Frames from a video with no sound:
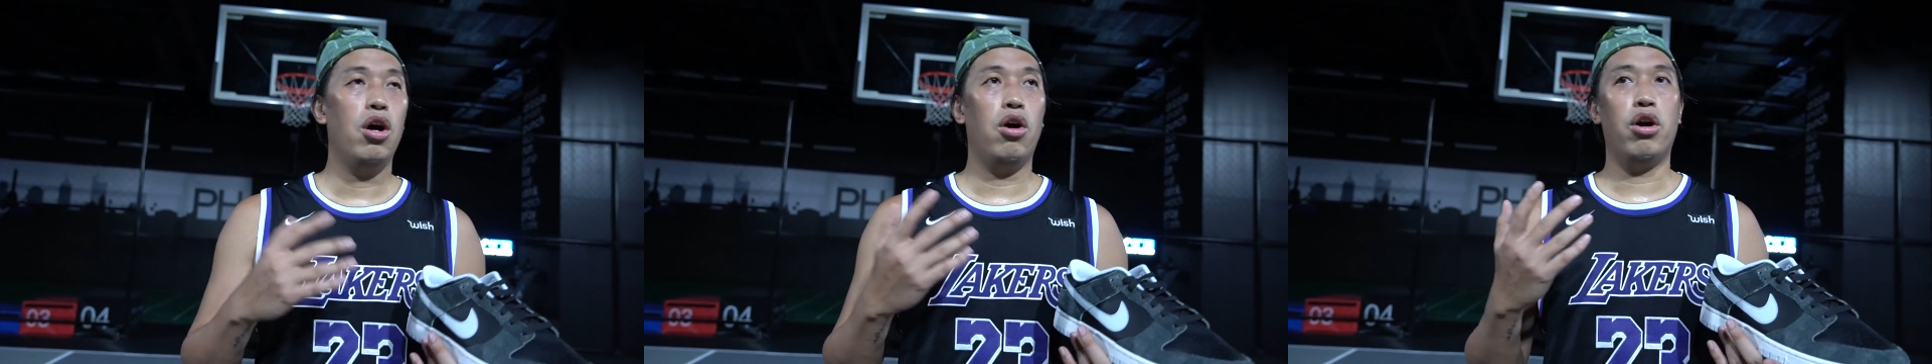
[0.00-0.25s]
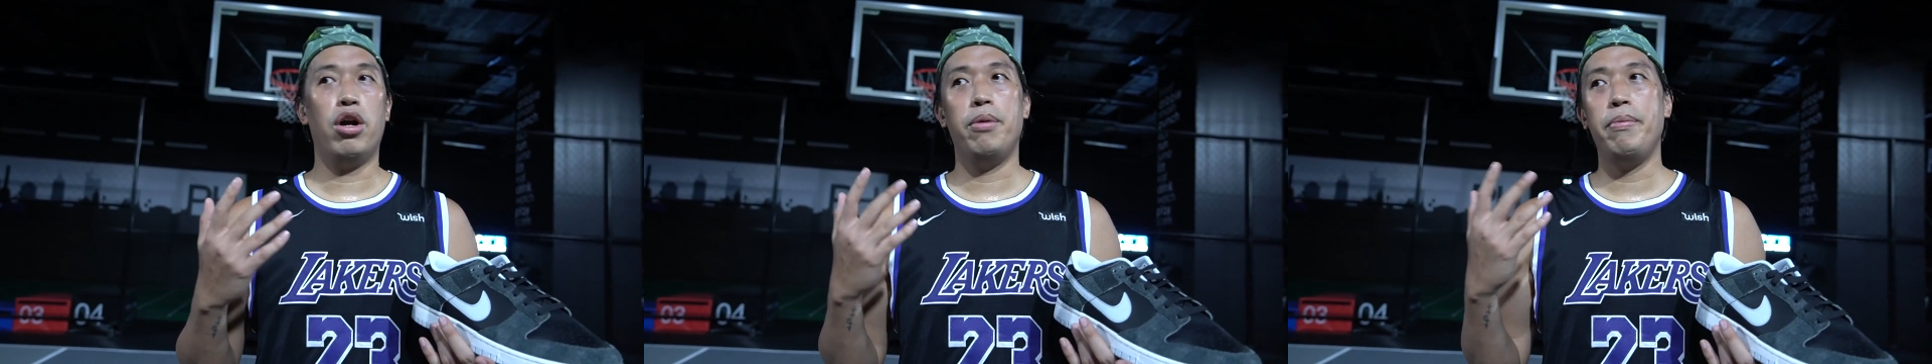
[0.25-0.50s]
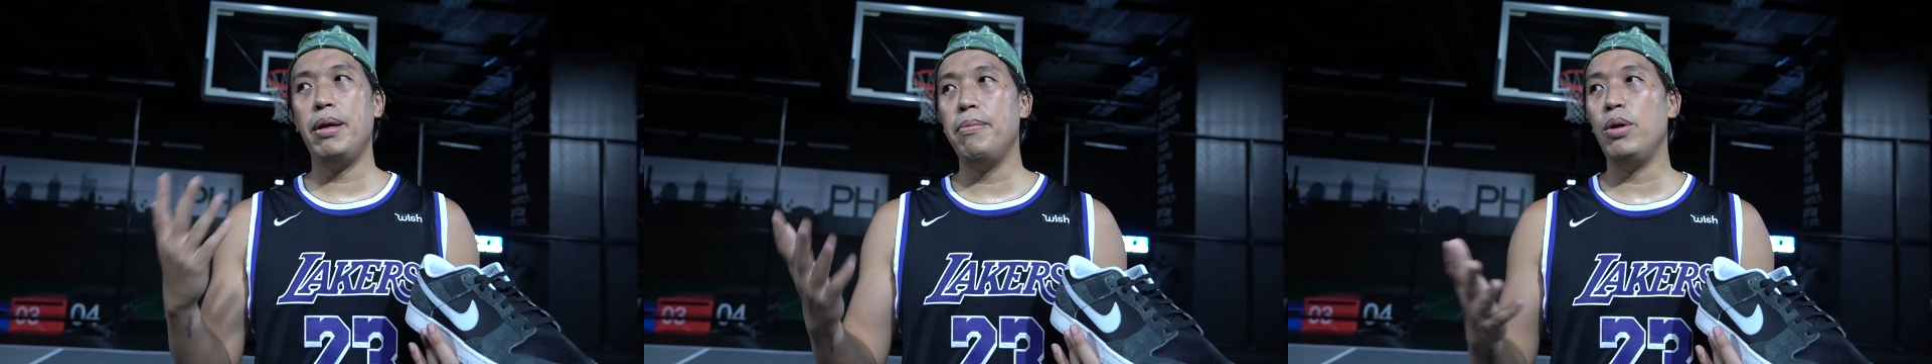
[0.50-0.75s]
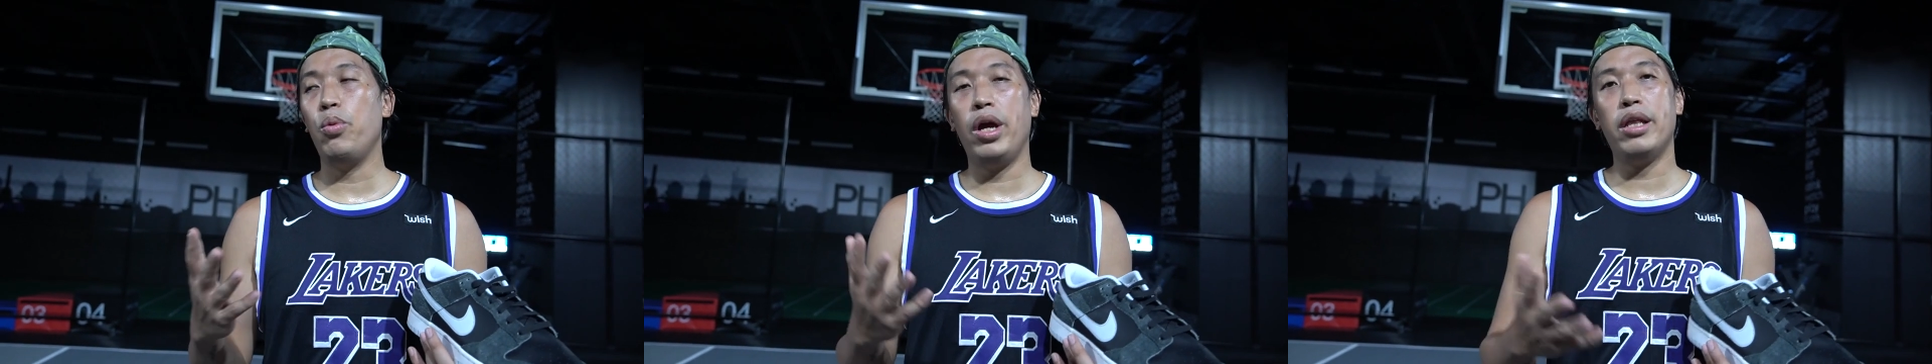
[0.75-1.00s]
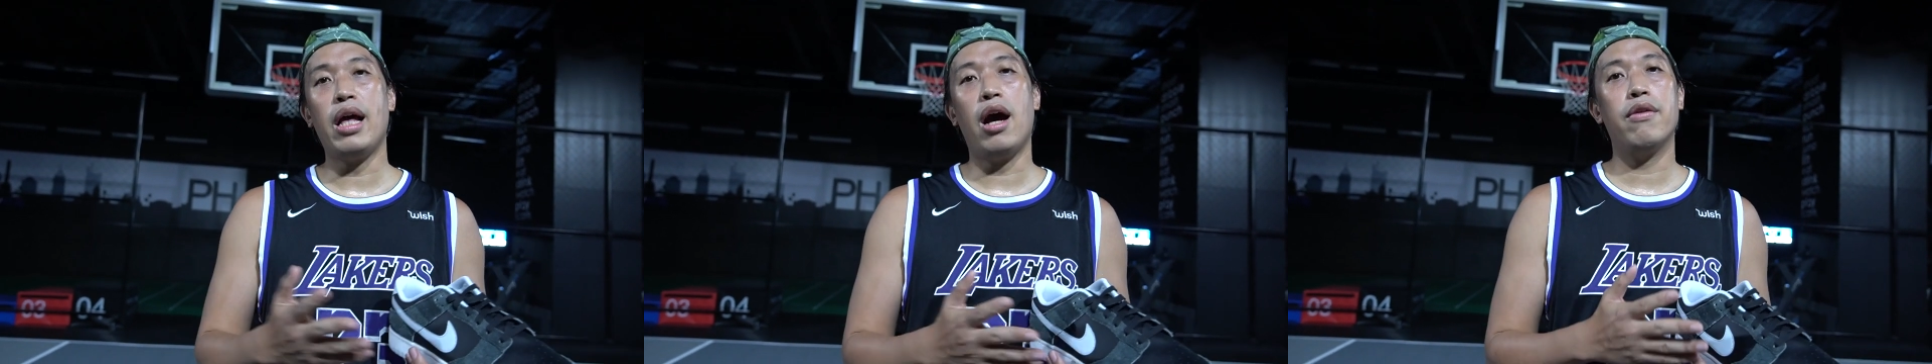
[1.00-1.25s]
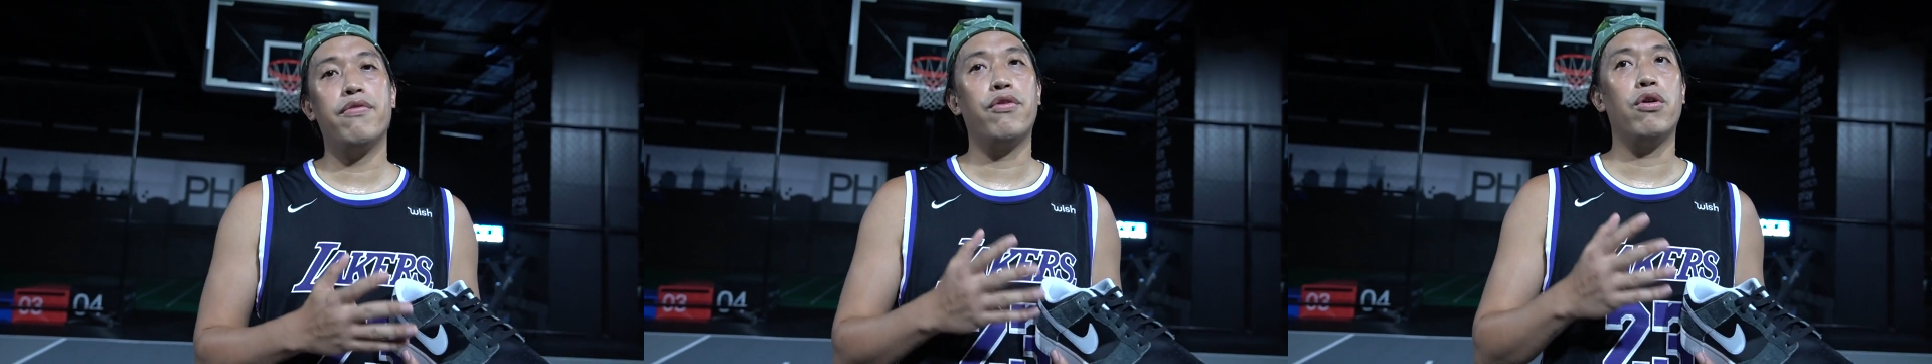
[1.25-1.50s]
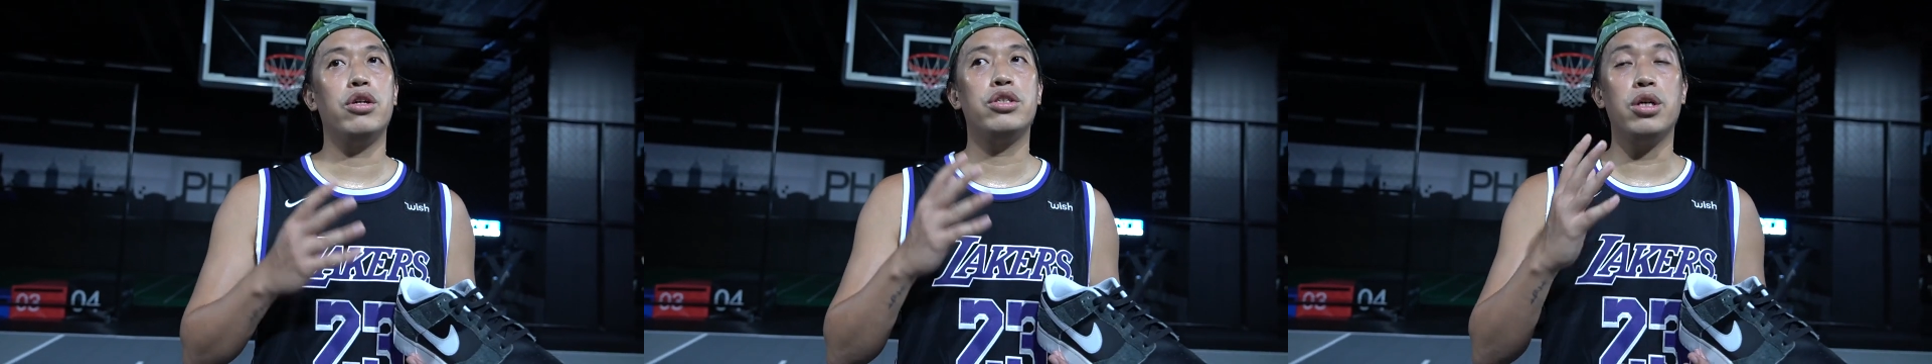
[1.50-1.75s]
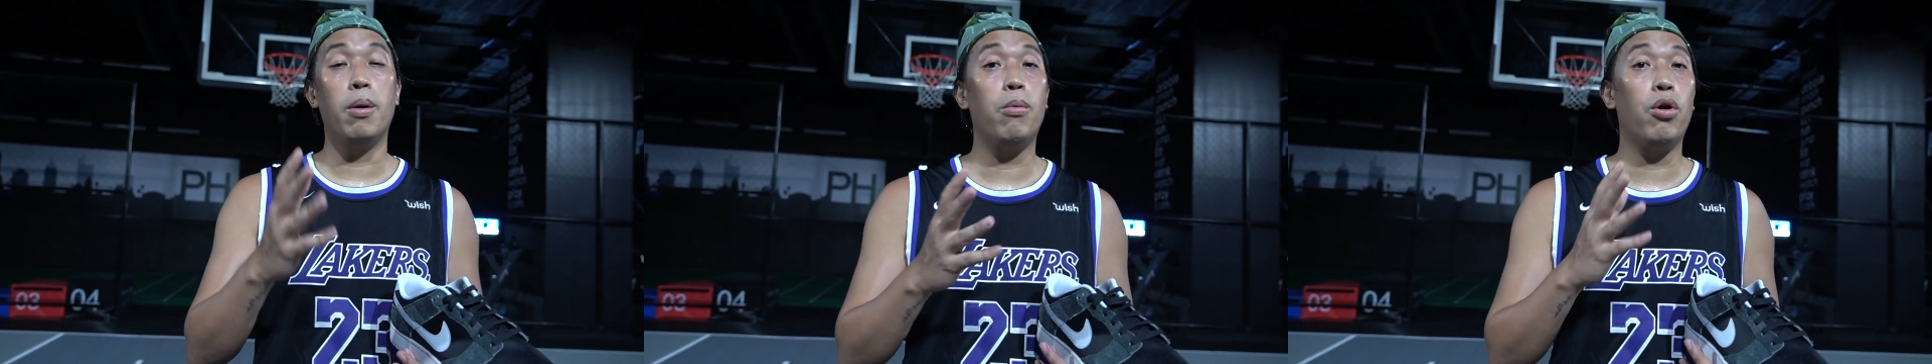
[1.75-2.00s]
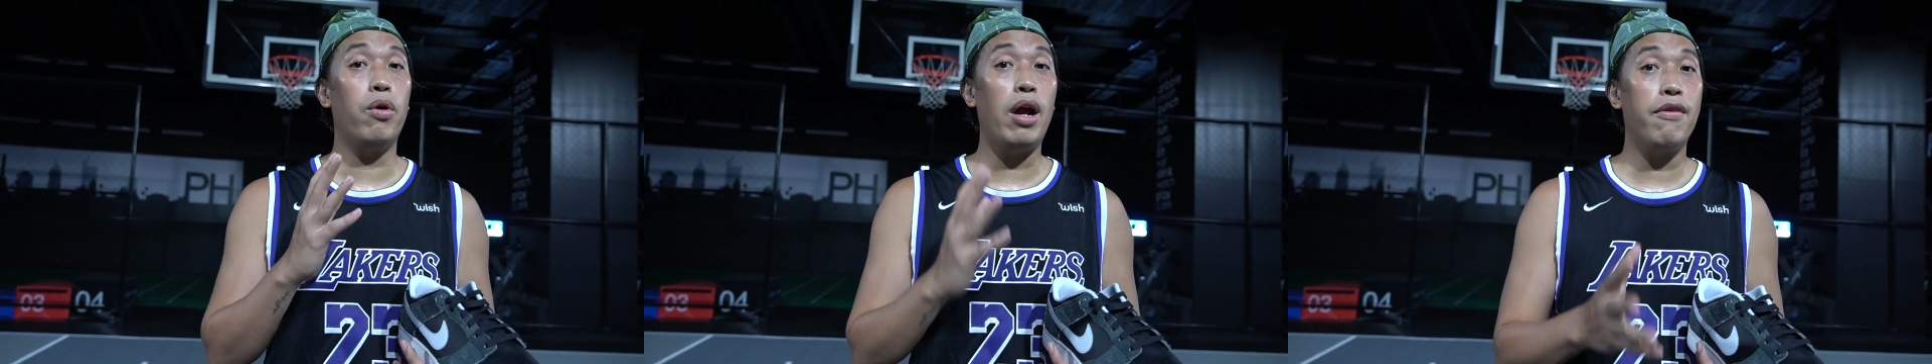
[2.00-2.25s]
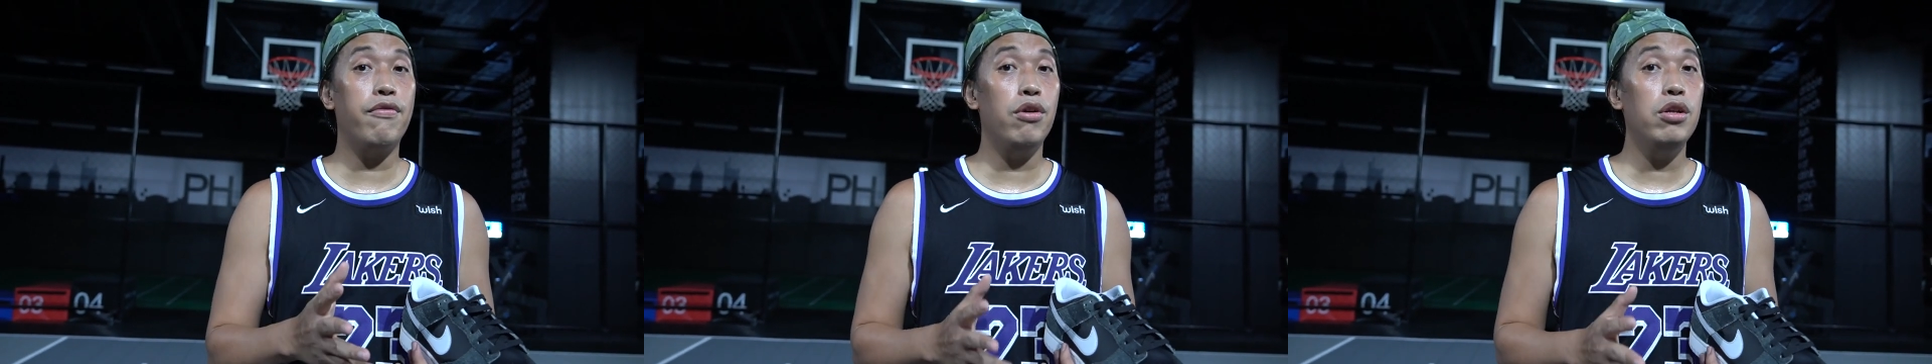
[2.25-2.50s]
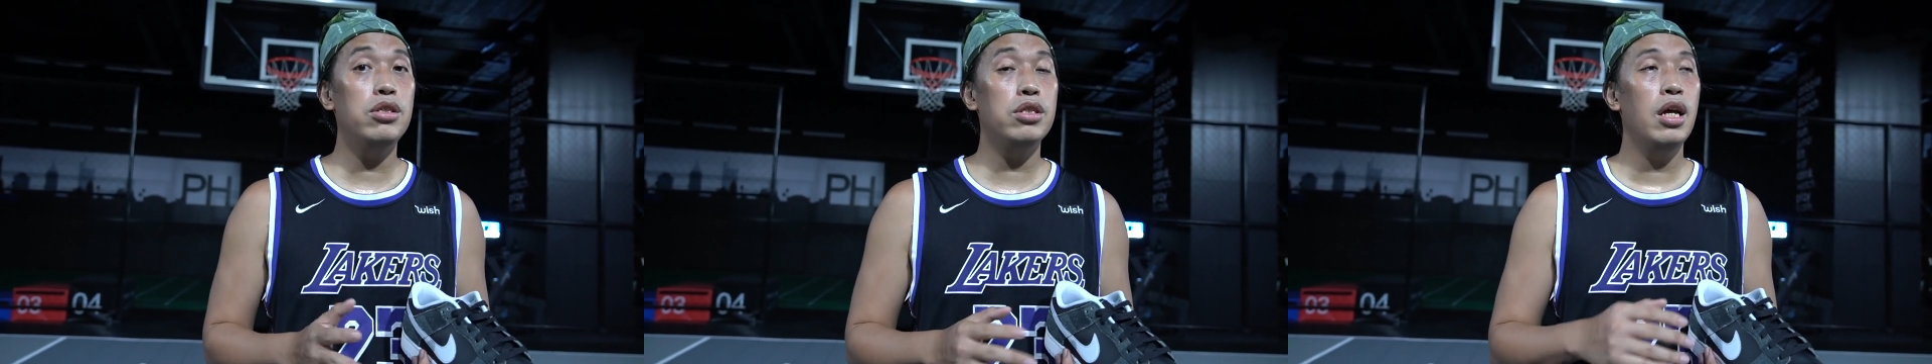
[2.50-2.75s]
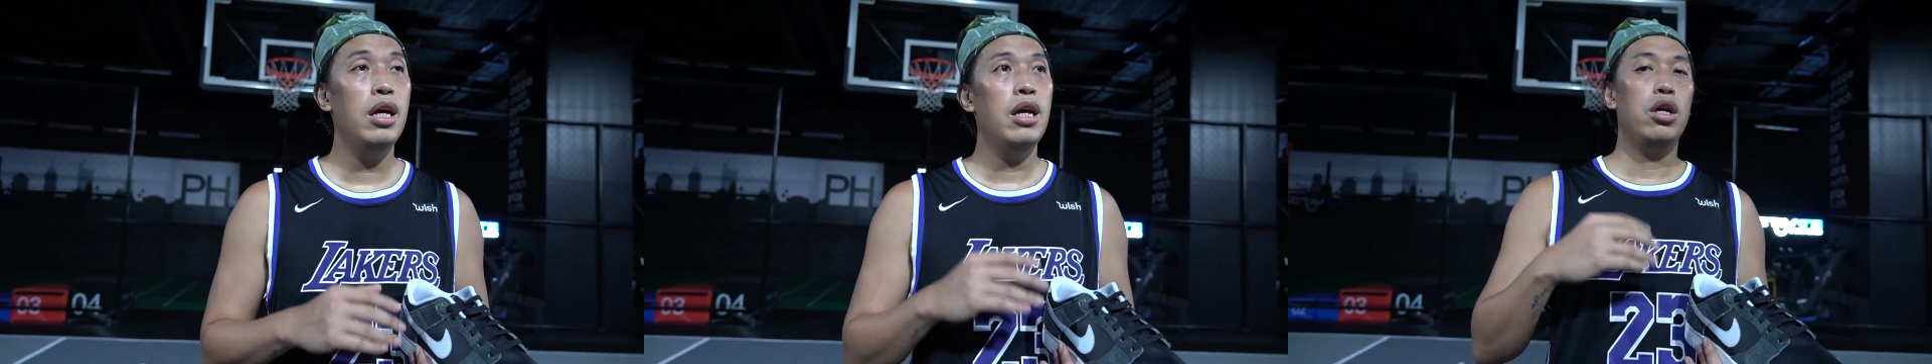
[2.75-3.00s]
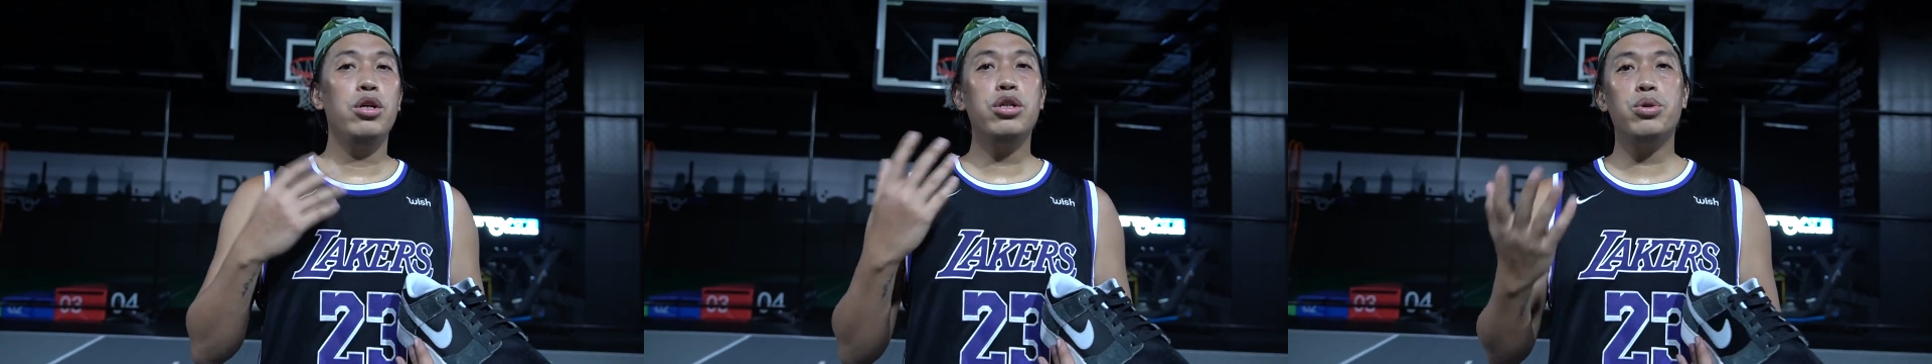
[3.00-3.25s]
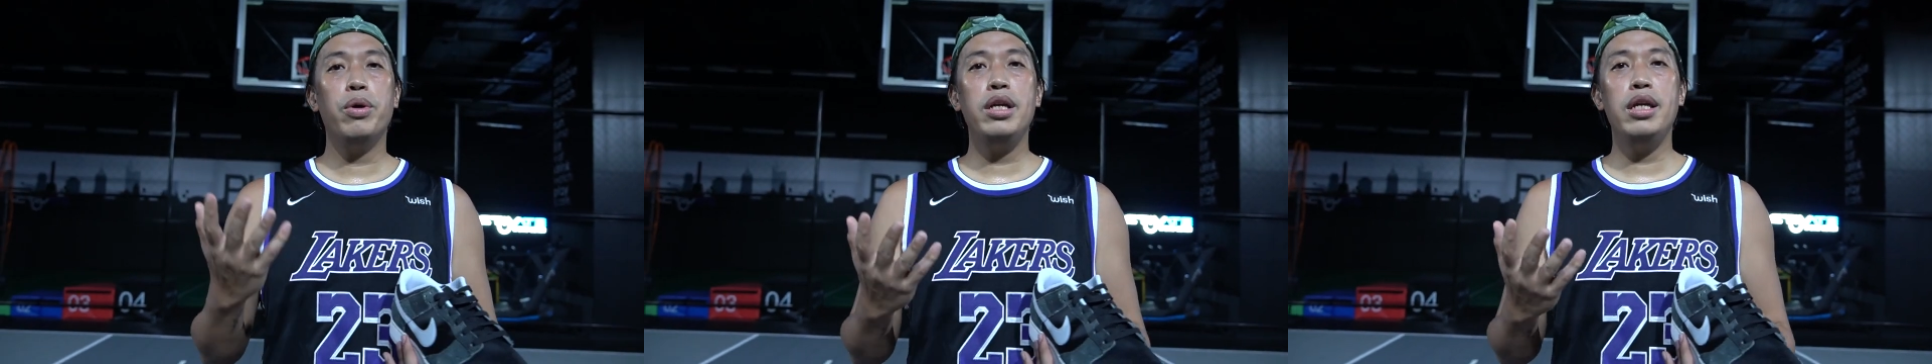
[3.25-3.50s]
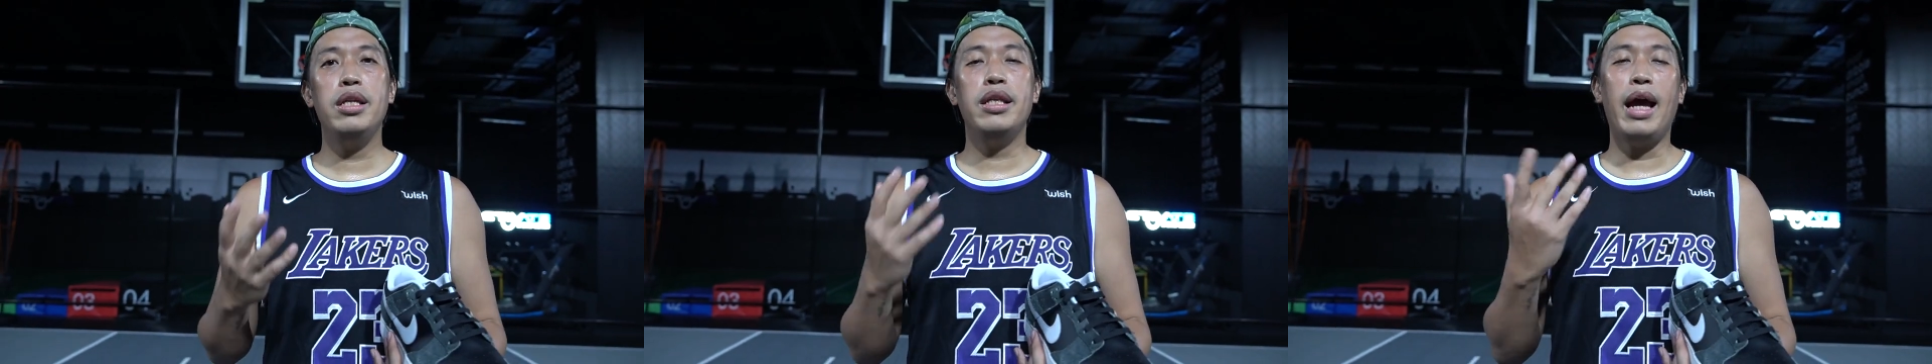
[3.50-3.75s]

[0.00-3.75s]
or maybe wait out for some more raffles. Usually